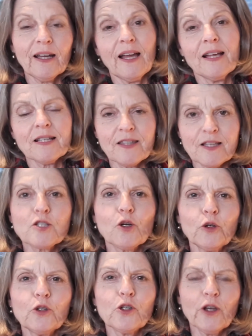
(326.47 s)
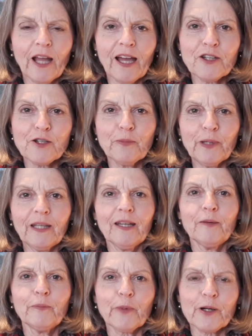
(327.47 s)
as this could turn out to be
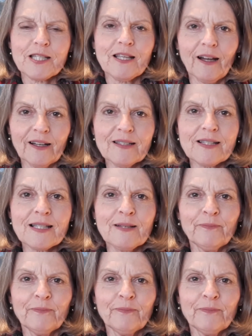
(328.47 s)
imprecise.